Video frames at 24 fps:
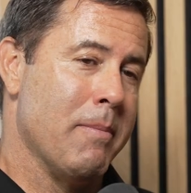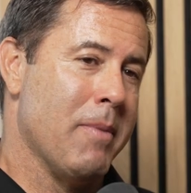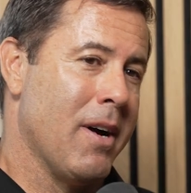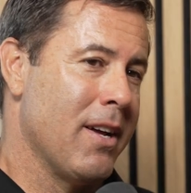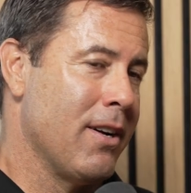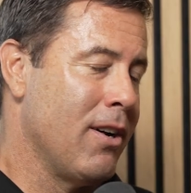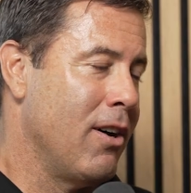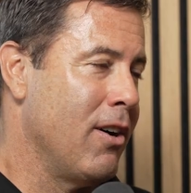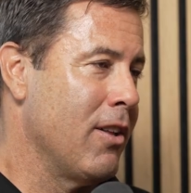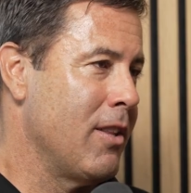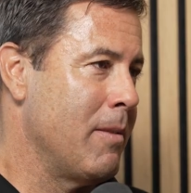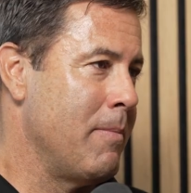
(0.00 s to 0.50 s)
He
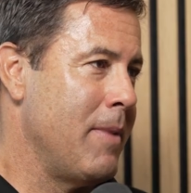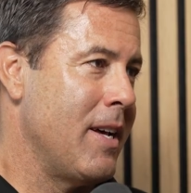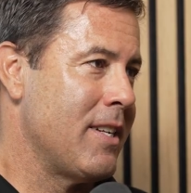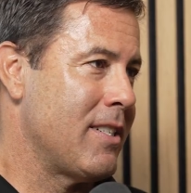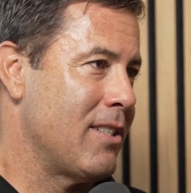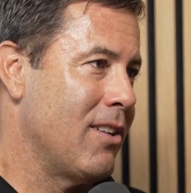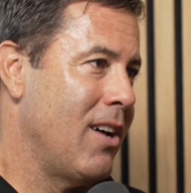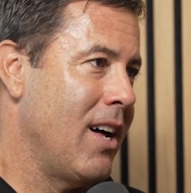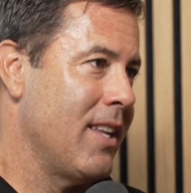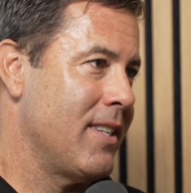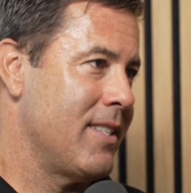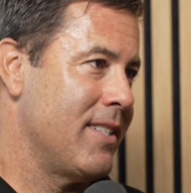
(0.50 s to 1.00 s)
bought all the
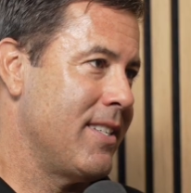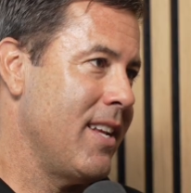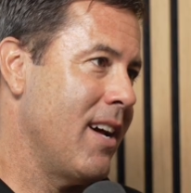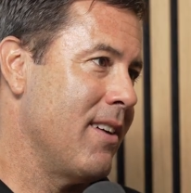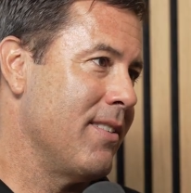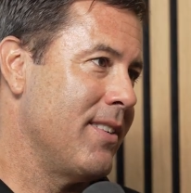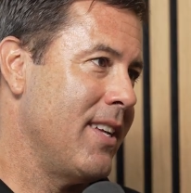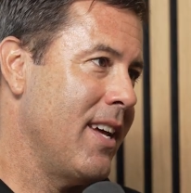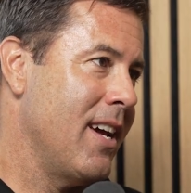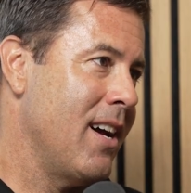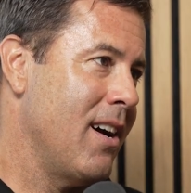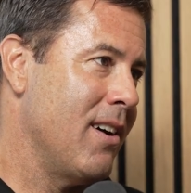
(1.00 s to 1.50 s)
best lots
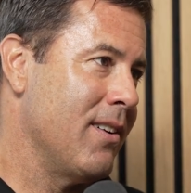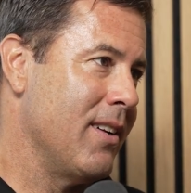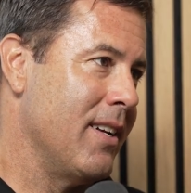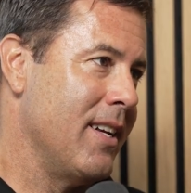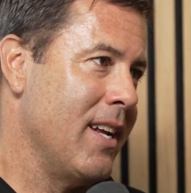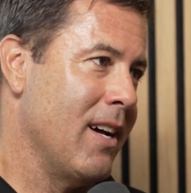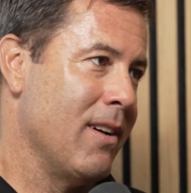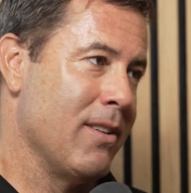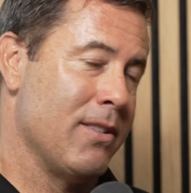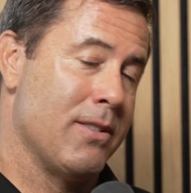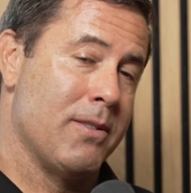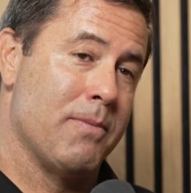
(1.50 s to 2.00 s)
downtown, and
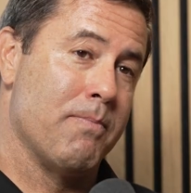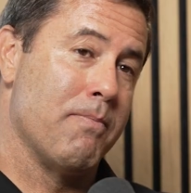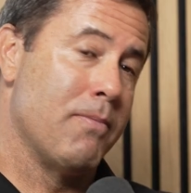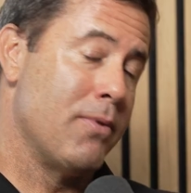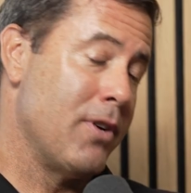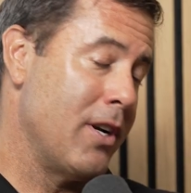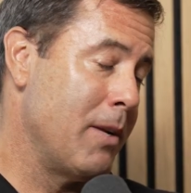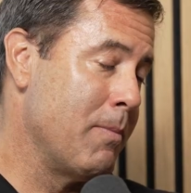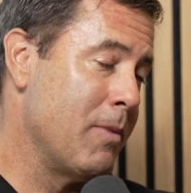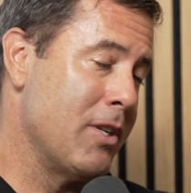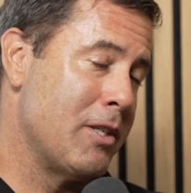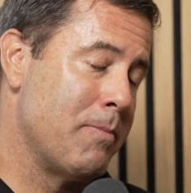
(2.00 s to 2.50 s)
now it's
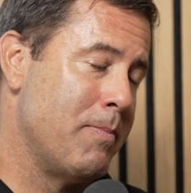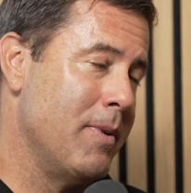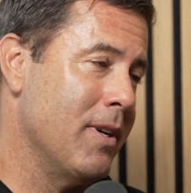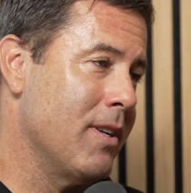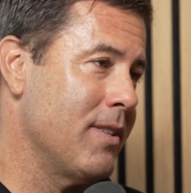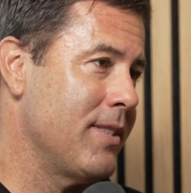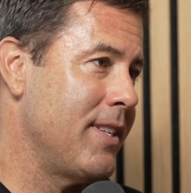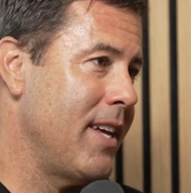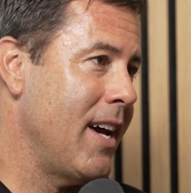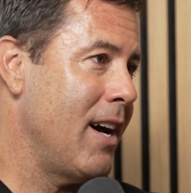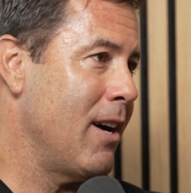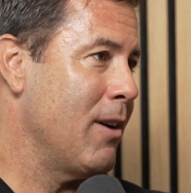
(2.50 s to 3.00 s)
pretty much
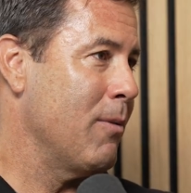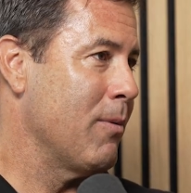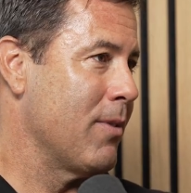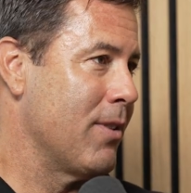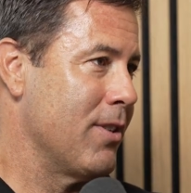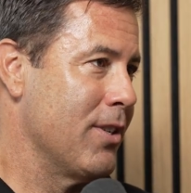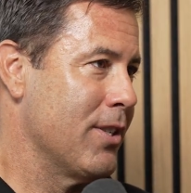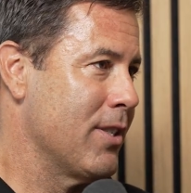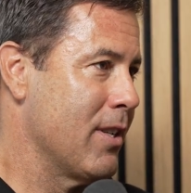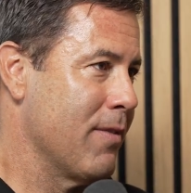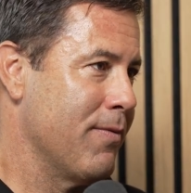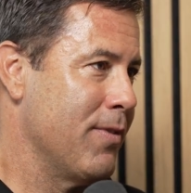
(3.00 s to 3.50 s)
built out
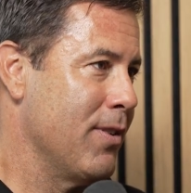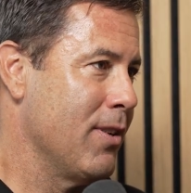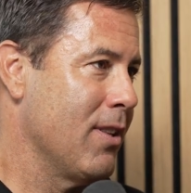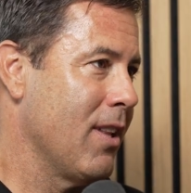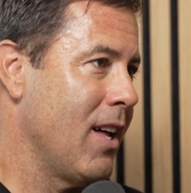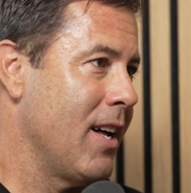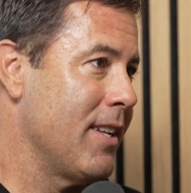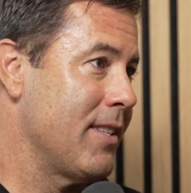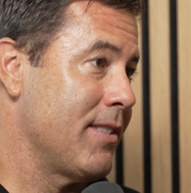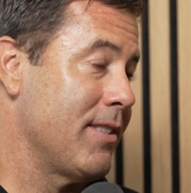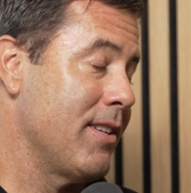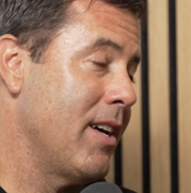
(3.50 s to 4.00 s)
with just a few
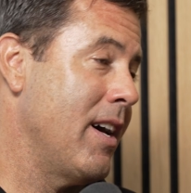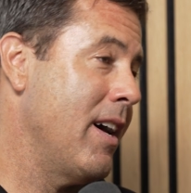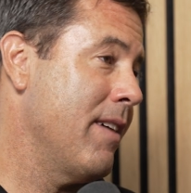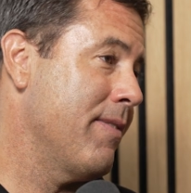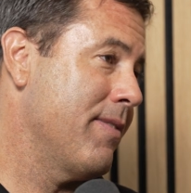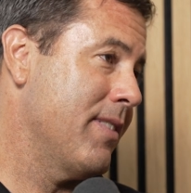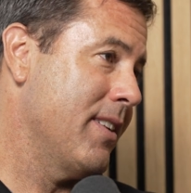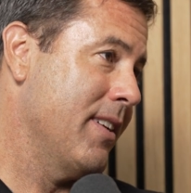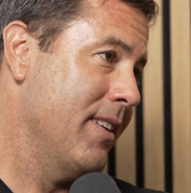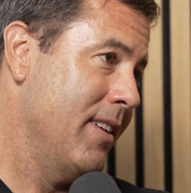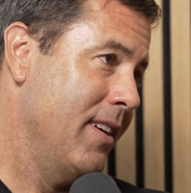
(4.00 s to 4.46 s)
lots left.